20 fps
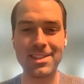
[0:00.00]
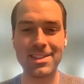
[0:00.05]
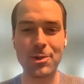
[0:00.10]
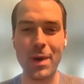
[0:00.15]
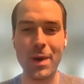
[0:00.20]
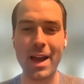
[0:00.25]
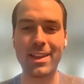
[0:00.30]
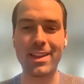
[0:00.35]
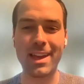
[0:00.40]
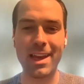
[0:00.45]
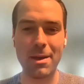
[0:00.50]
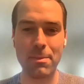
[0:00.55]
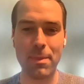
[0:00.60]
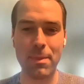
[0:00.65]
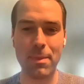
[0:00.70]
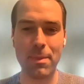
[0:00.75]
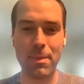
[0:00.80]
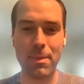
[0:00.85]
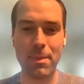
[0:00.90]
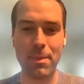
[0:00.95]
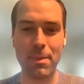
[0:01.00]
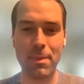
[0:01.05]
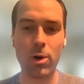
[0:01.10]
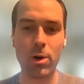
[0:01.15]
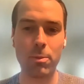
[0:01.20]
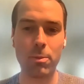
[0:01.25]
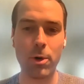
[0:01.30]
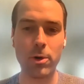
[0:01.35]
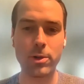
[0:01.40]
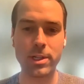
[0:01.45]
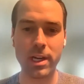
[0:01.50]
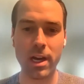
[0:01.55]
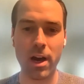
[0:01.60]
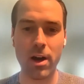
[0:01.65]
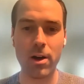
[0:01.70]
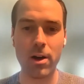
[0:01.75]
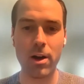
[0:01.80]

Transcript: doesn't directly impact how we're approaching